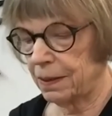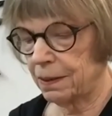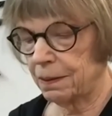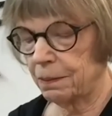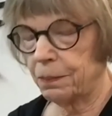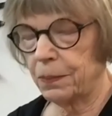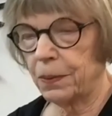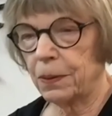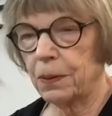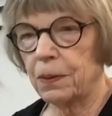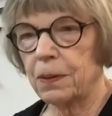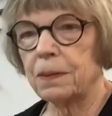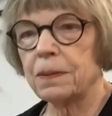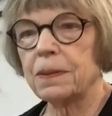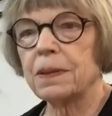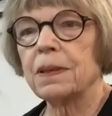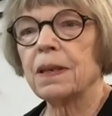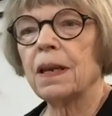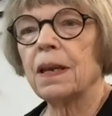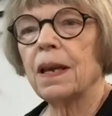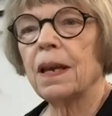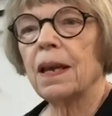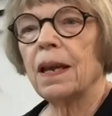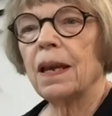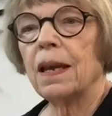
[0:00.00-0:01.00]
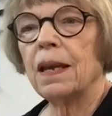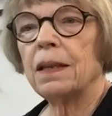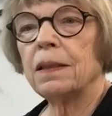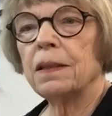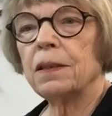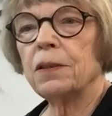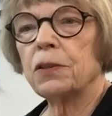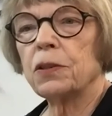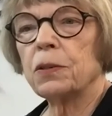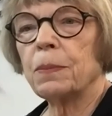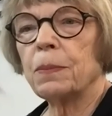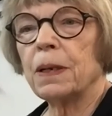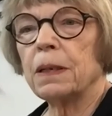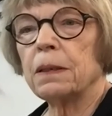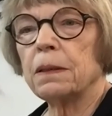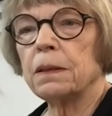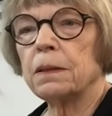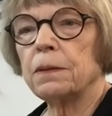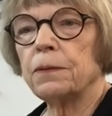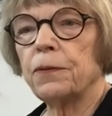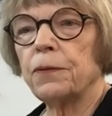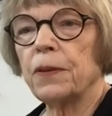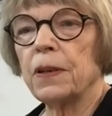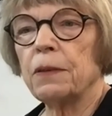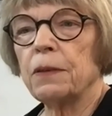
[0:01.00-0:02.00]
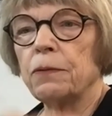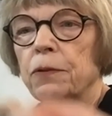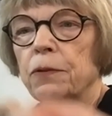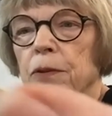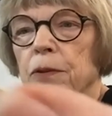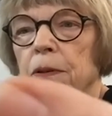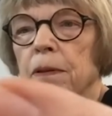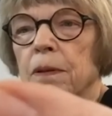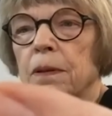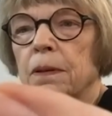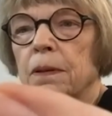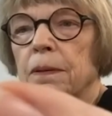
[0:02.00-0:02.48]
and bolts, and these are my little favorite